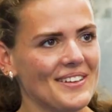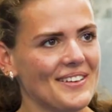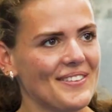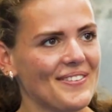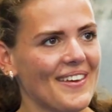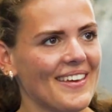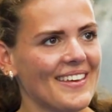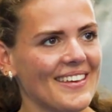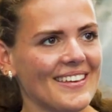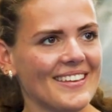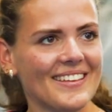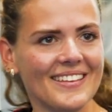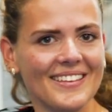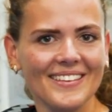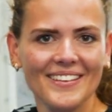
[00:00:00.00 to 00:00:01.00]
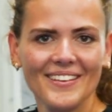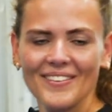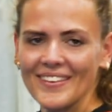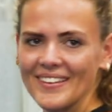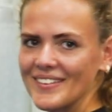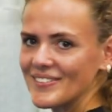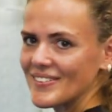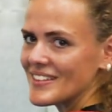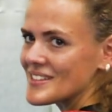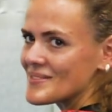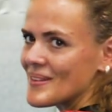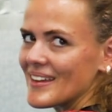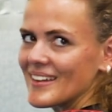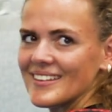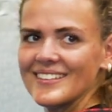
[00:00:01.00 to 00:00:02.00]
do you think? Do you think it fits me?